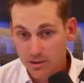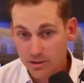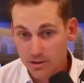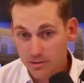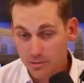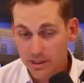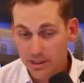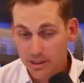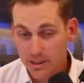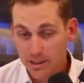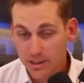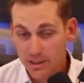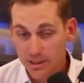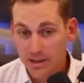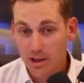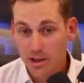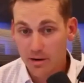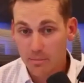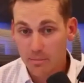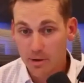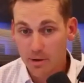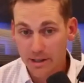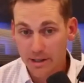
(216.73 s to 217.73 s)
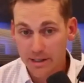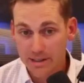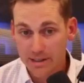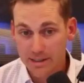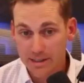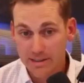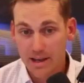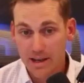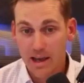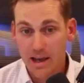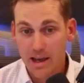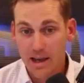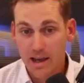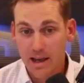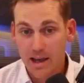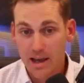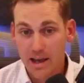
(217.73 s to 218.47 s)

because we didn't have a lot of money at the time.